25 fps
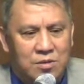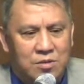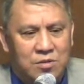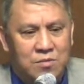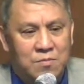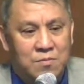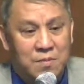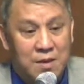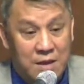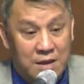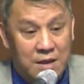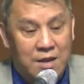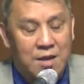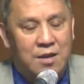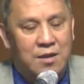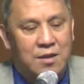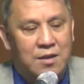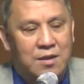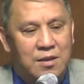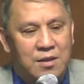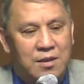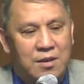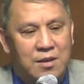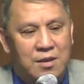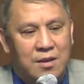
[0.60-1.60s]
to me,
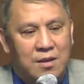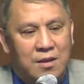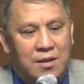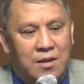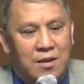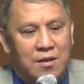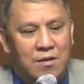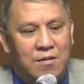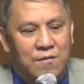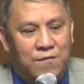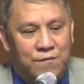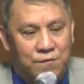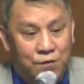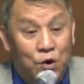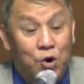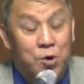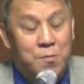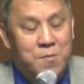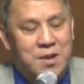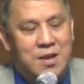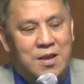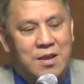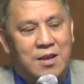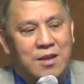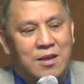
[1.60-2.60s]
for
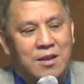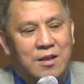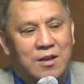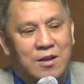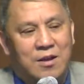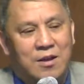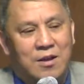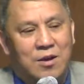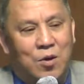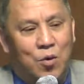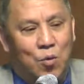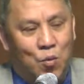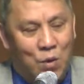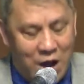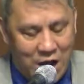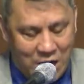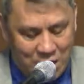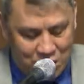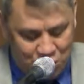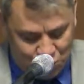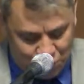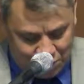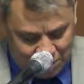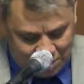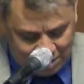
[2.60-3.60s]
me,
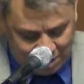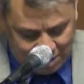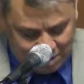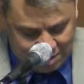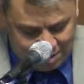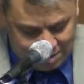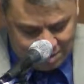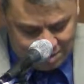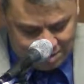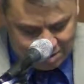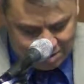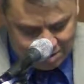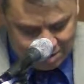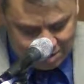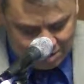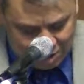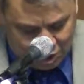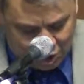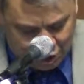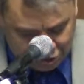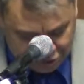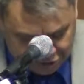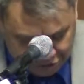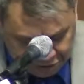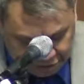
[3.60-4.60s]
while you are
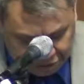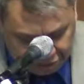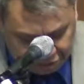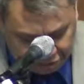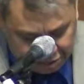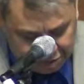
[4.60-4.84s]
on earth.